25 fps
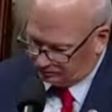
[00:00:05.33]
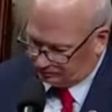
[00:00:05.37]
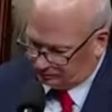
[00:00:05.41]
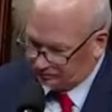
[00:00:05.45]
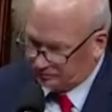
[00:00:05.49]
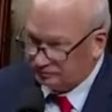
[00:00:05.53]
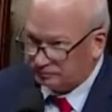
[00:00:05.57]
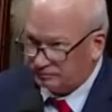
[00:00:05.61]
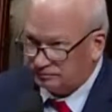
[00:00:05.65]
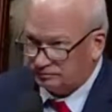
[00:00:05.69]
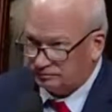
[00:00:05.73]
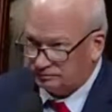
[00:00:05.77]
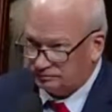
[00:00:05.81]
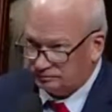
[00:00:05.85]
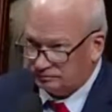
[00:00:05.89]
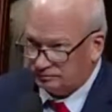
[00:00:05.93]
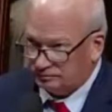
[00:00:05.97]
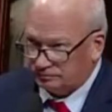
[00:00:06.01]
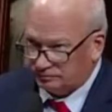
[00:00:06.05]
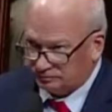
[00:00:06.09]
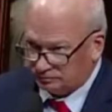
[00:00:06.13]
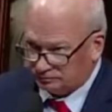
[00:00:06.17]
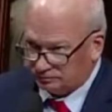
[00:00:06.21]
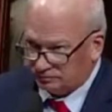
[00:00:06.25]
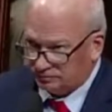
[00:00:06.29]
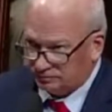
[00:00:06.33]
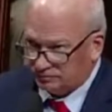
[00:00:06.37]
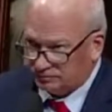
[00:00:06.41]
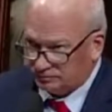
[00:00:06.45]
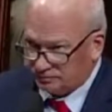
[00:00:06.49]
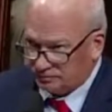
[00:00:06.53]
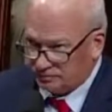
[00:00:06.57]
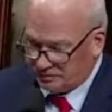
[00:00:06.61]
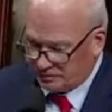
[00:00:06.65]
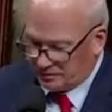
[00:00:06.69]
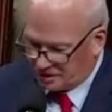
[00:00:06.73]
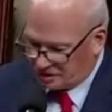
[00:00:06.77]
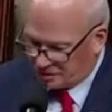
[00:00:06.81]
is recognized for two
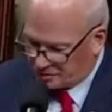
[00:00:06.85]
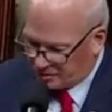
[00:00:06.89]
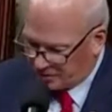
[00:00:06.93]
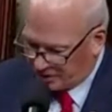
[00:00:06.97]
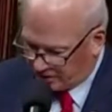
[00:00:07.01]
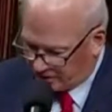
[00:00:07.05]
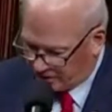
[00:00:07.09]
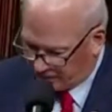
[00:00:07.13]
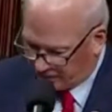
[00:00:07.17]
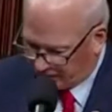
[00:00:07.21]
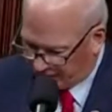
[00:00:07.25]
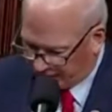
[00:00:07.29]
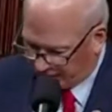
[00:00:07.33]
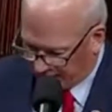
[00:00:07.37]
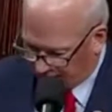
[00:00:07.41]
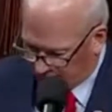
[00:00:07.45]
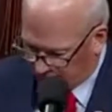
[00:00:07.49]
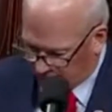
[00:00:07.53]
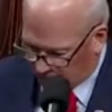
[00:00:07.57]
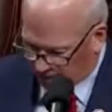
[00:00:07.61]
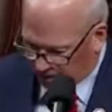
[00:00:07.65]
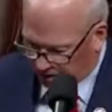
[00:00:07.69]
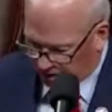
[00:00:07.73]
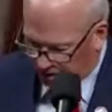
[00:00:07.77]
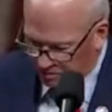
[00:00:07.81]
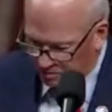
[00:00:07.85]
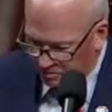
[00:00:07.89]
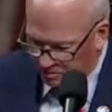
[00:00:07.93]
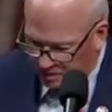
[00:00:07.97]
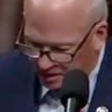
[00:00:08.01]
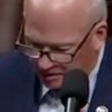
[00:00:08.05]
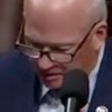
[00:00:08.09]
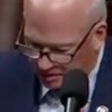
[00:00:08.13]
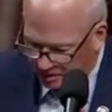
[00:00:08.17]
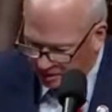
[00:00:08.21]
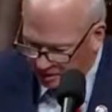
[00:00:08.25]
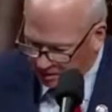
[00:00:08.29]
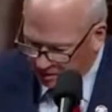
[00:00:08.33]
minutes. Mr. Speaker, I thank the ranking
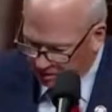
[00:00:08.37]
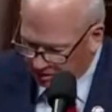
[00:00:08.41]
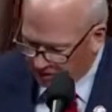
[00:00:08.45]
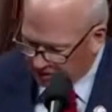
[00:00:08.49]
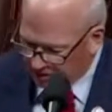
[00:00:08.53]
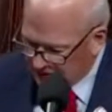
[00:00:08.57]
member.